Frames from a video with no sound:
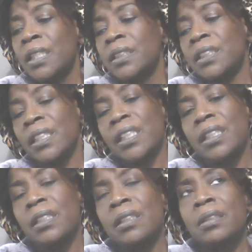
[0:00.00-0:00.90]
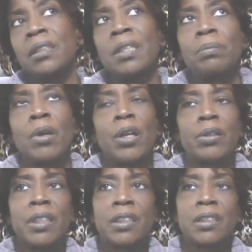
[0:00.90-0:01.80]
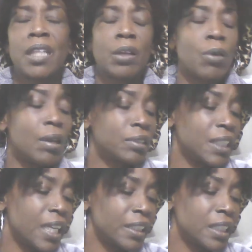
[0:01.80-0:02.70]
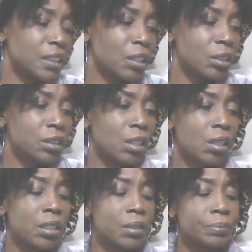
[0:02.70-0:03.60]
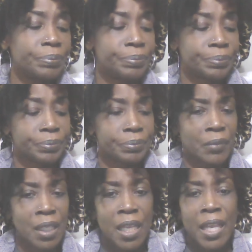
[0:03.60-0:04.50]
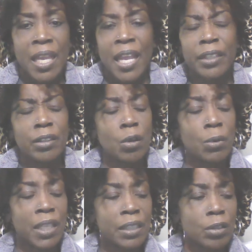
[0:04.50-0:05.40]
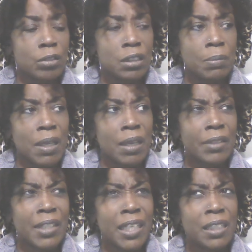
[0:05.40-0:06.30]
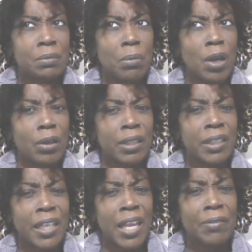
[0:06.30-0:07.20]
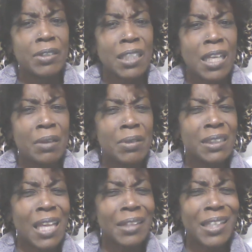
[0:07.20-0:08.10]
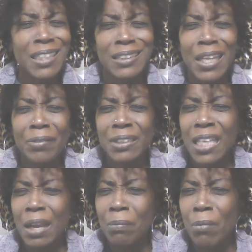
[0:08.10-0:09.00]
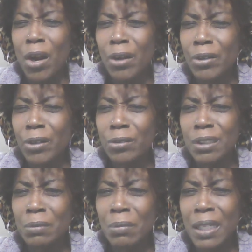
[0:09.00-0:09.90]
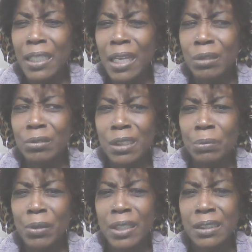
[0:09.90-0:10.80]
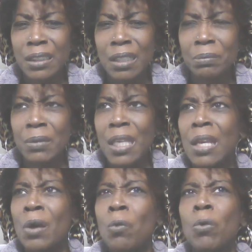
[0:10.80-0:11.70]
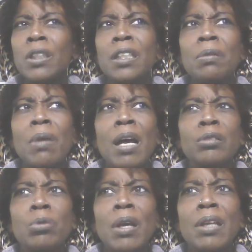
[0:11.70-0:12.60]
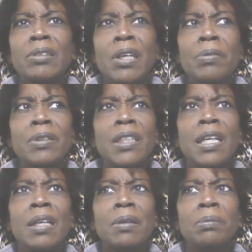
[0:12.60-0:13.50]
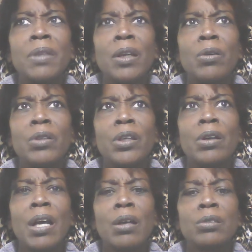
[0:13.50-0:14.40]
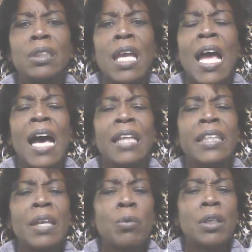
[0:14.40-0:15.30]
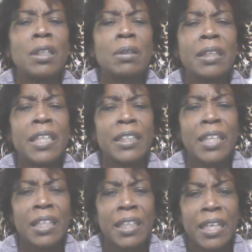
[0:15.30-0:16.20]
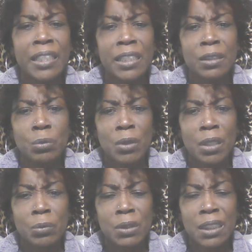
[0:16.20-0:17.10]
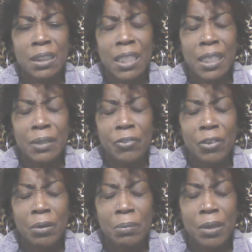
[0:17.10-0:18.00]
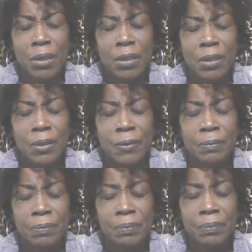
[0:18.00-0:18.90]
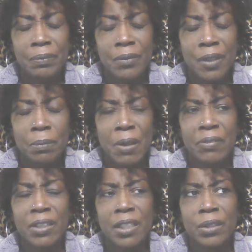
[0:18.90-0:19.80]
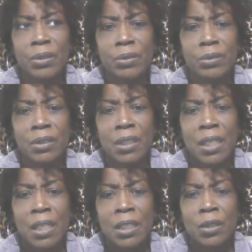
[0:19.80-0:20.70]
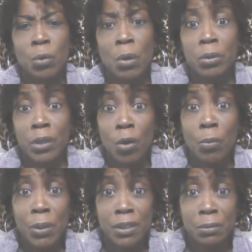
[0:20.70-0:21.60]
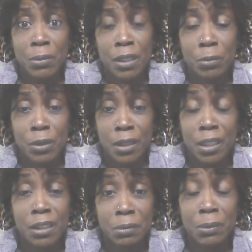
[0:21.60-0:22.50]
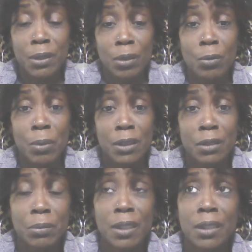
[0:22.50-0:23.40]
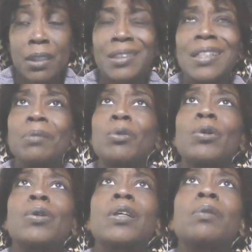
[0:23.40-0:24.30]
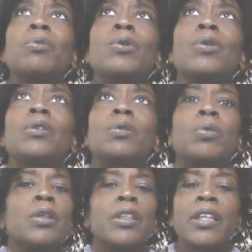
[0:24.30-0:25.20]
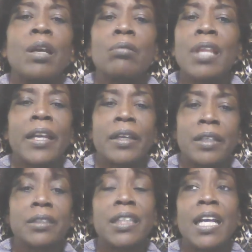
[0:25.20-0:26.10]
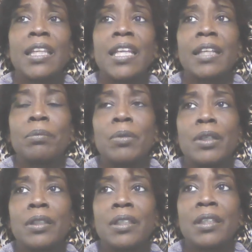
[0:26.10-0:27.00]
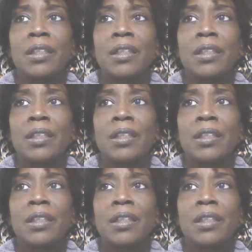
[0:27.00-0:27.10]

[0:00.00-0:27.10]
Jen and Margaret, they go outside and they start talking. And you know what I noticed about? I think it's Margaret. I think it's every time Margaret goes to somebody's house, she brings something. One of them housewives, every time they go to your house, I think that lady is one. What's her name from Beverly Hills? The one with a whole bunch of money, with the husband with a whole bunch of money. Come on, come on. The one that they don't like her because she got a lot of money.